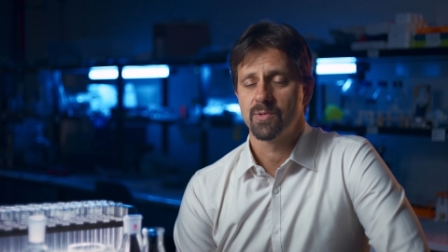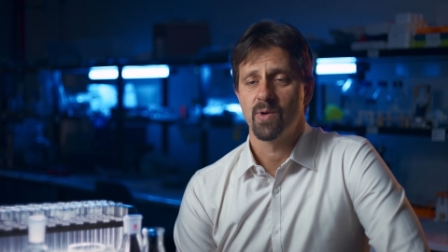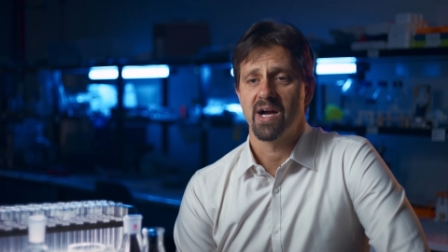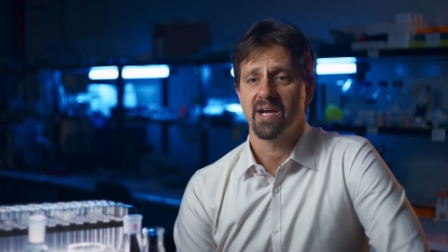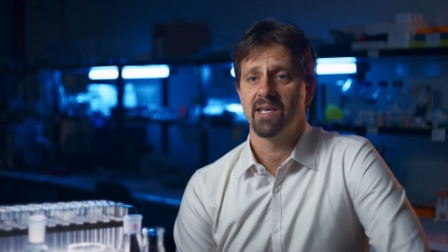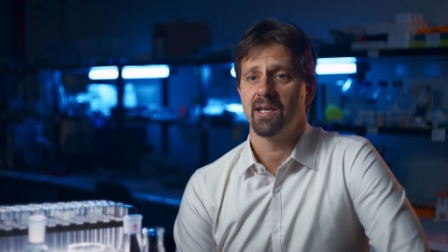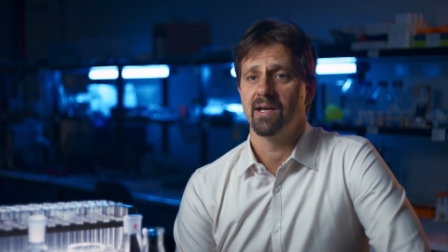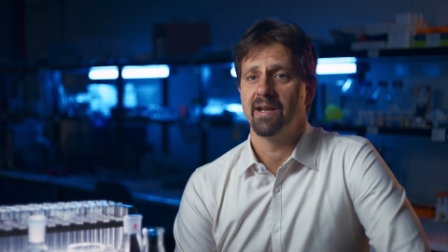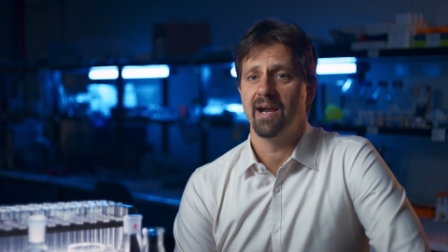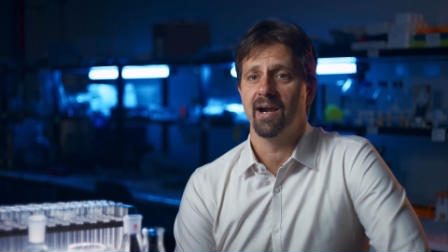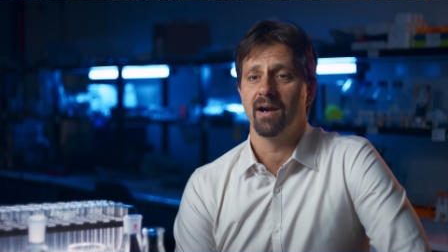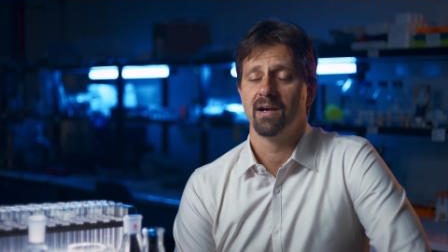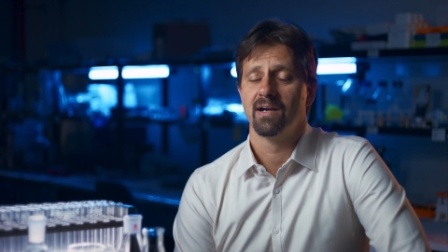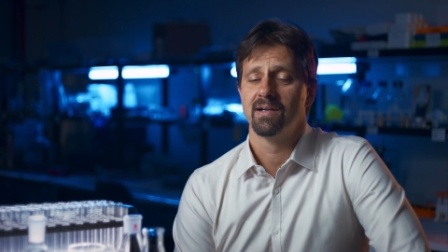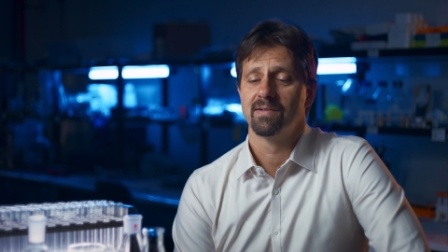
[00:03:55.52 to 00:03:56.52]
I was walking on
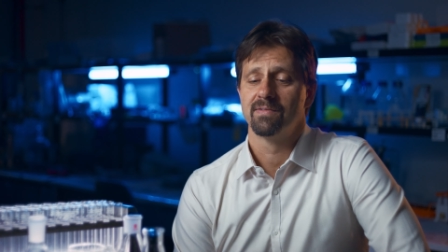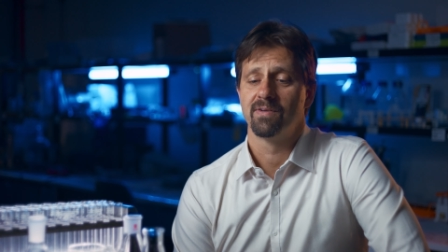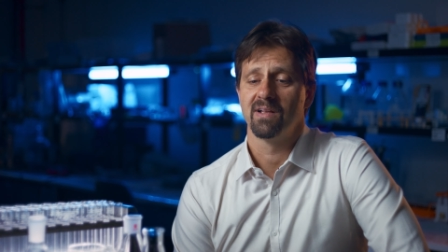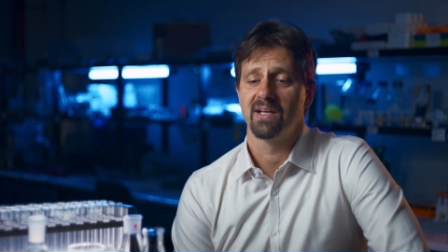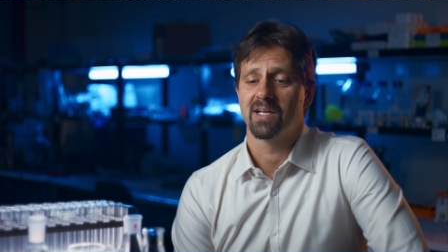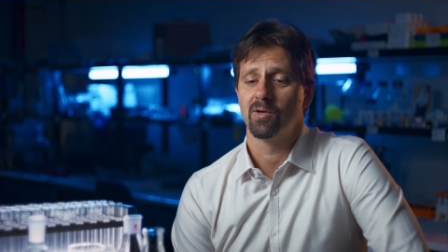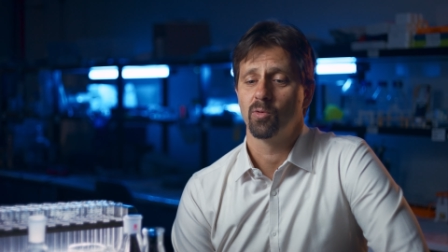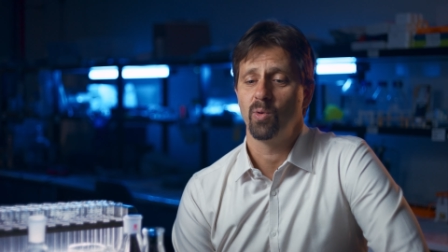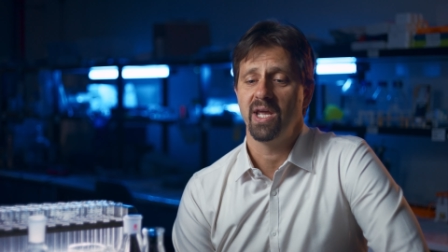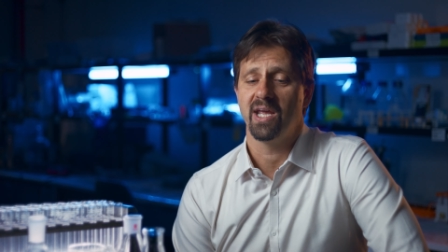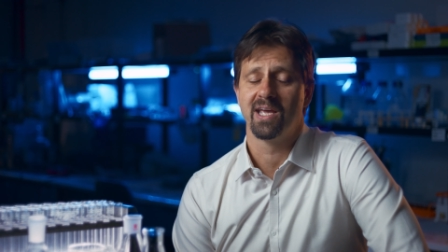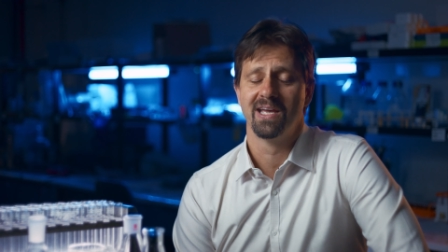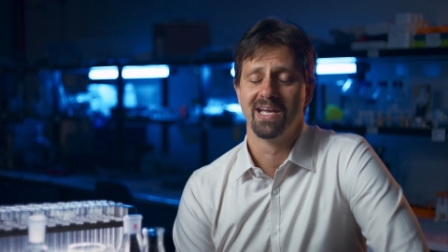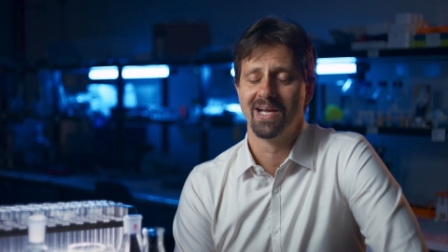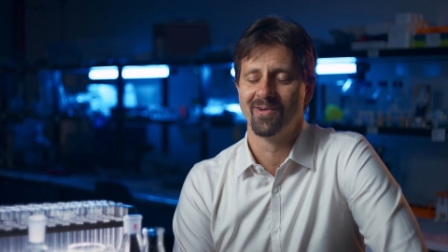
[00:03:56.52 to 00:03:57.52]
air. For like a
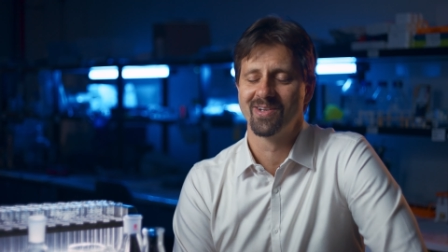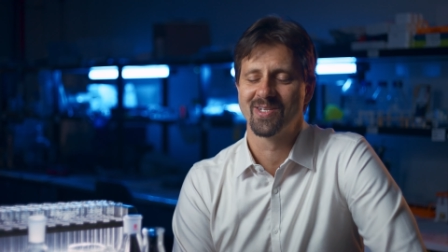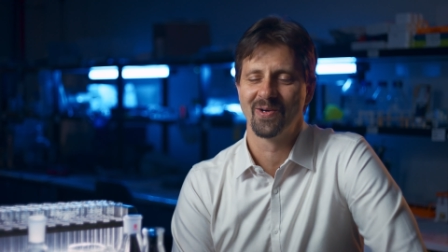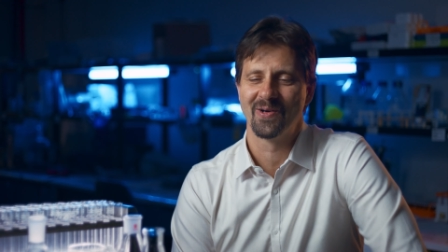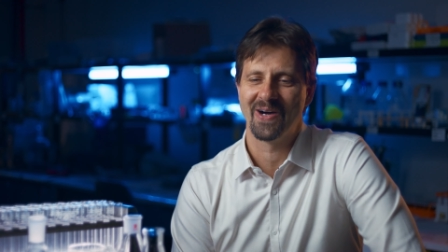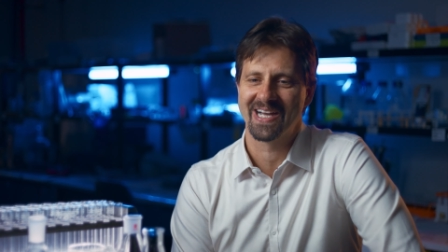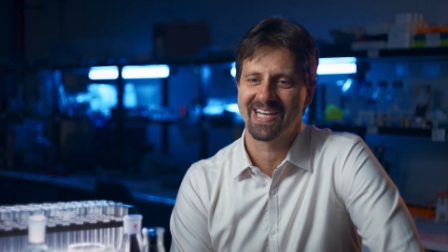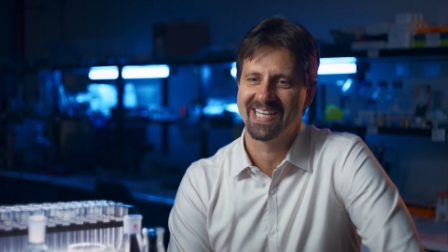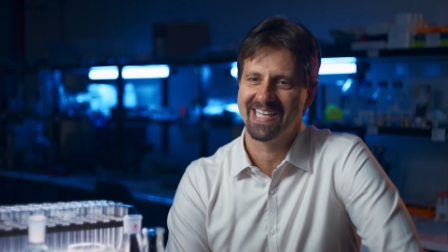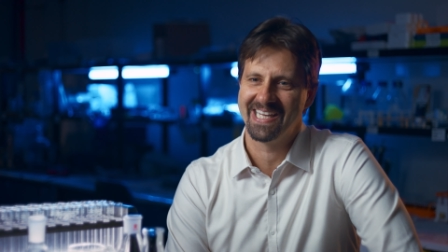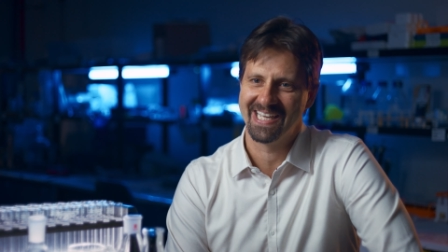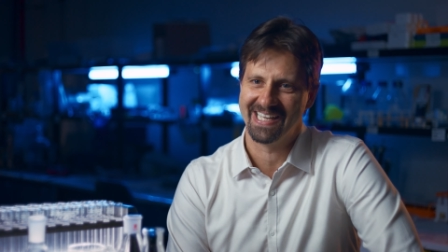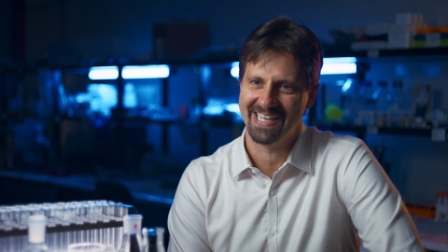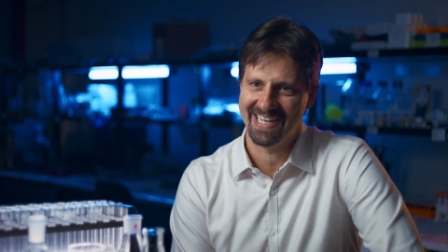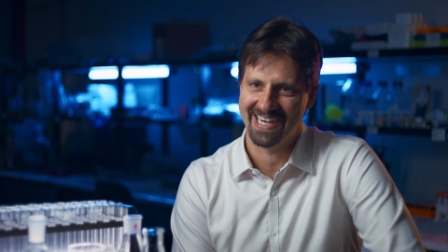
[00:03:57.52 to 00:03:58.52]
week, I was
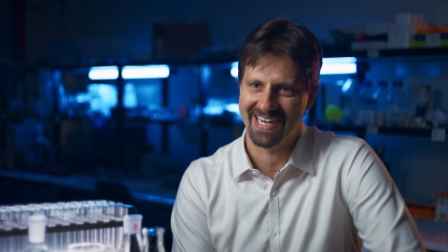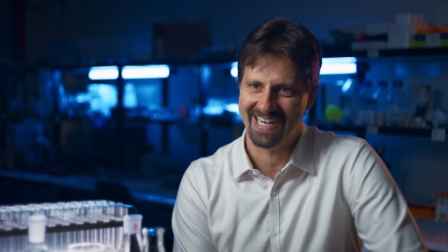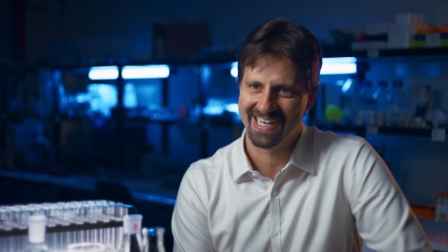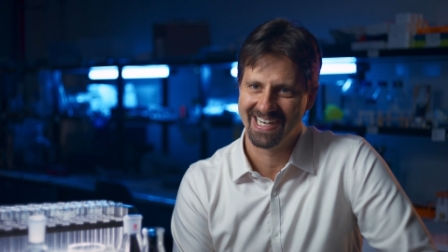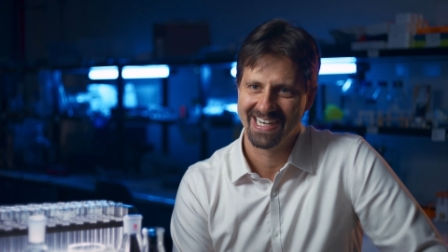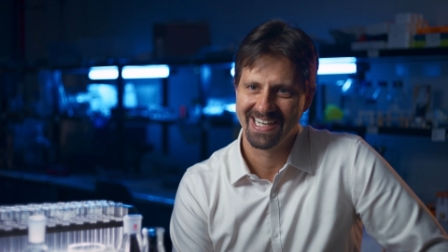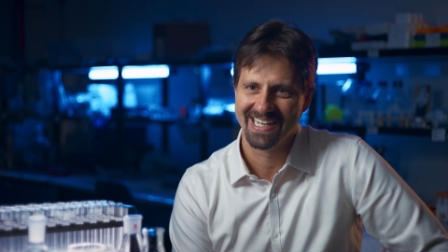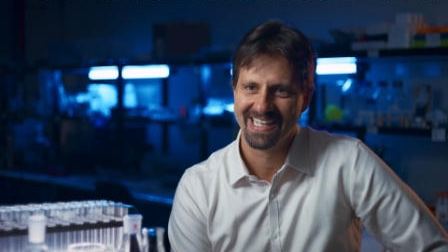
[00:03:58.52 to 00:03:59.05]
walking on air.